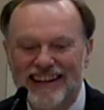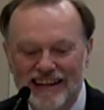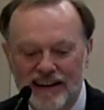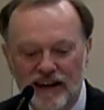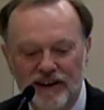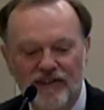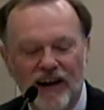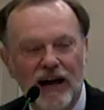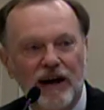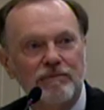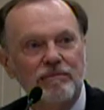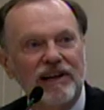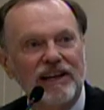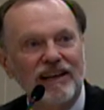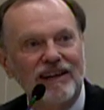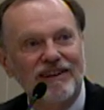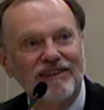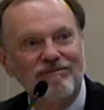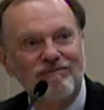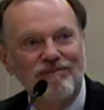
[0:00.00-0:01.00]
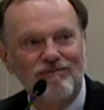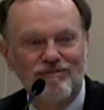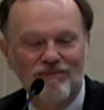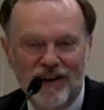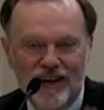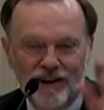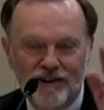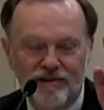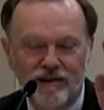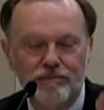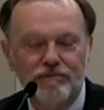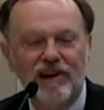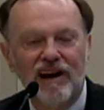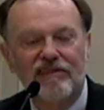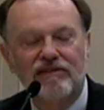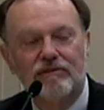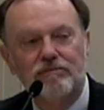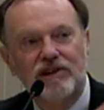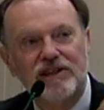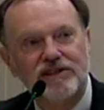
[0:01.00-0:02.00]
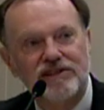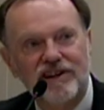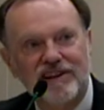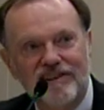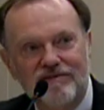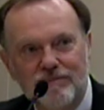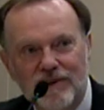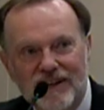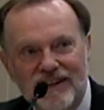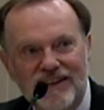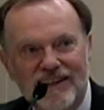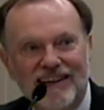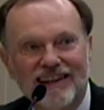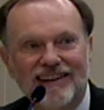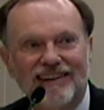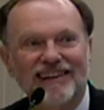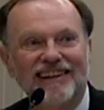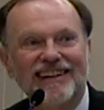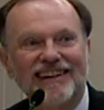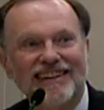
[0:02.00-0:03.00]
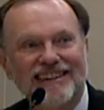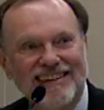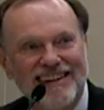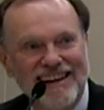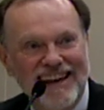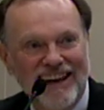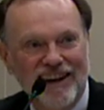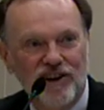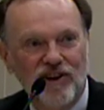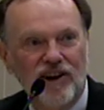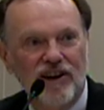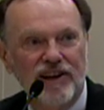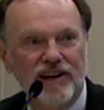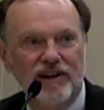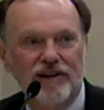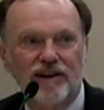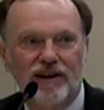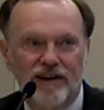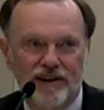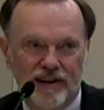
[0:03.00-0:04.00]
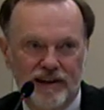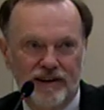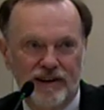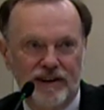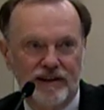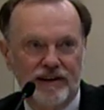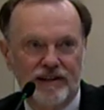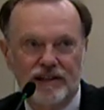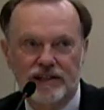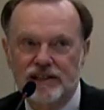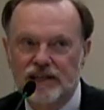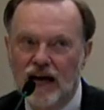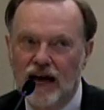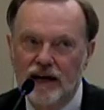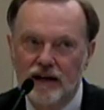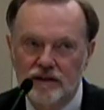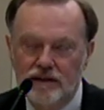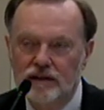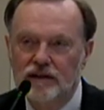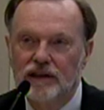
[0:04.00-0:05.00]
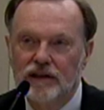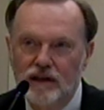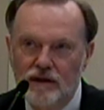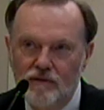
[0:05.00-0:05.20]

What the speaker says: of how many interim governments there have been, and on and on and on in the cycle.